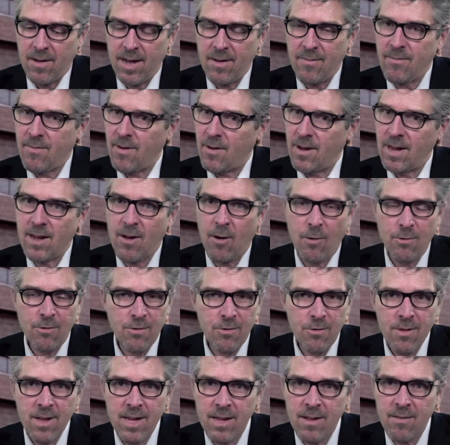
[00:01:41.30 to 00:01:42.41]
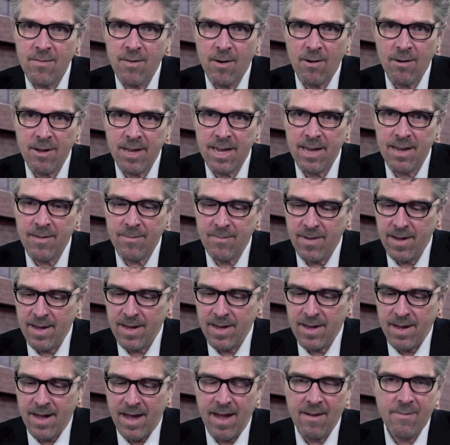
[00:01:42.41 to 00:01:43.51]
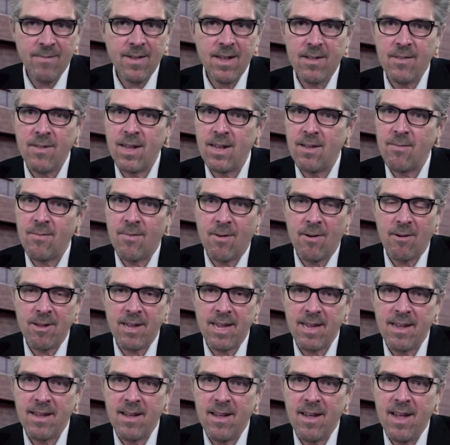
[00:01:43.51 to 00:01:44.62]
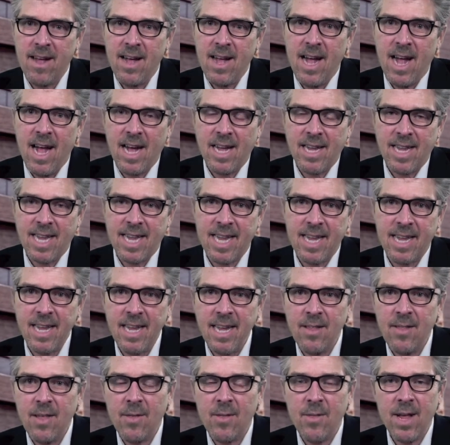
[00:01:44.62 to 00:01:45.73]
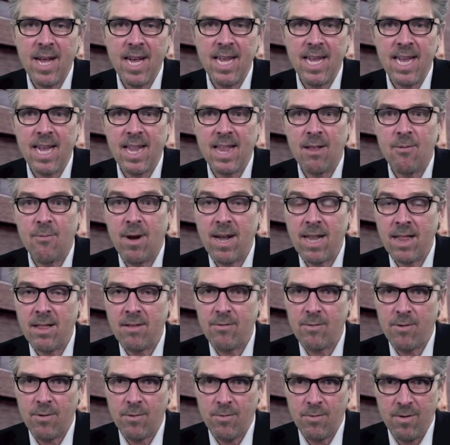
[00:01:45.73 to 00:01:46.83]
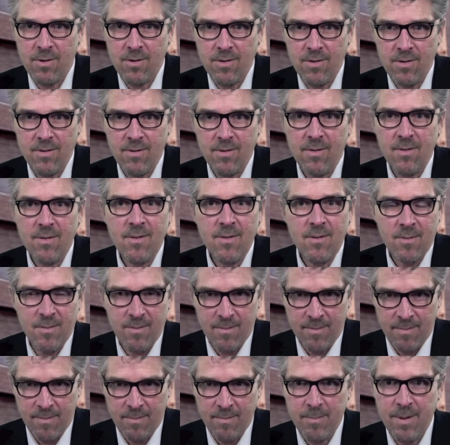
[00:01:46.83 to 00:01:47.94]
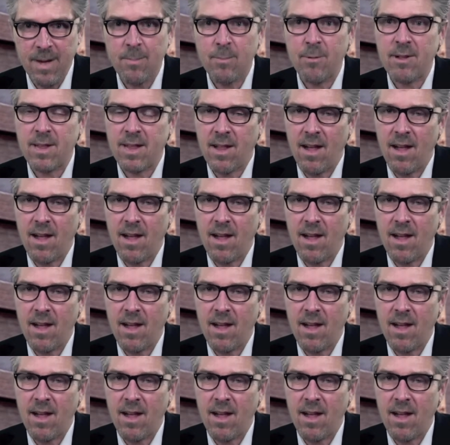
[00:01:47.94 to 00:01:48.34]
very culturally diverse, ethnically diverse, and see the things that thread through people's